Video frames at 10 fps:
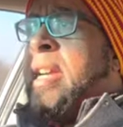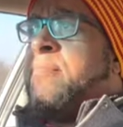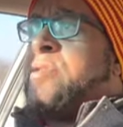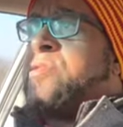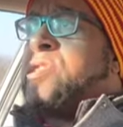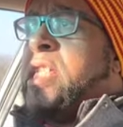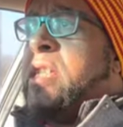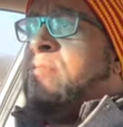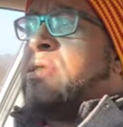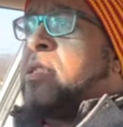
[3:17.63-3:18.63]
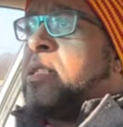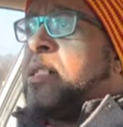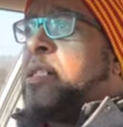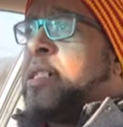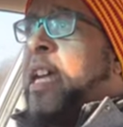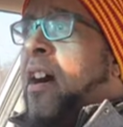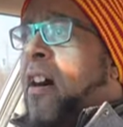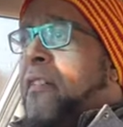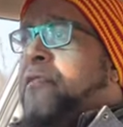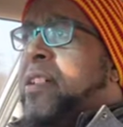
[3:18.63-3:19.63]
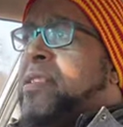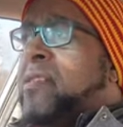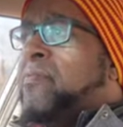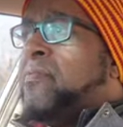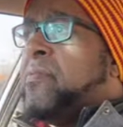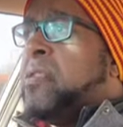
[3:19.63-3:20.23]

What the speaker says: If the Chiefs can offensive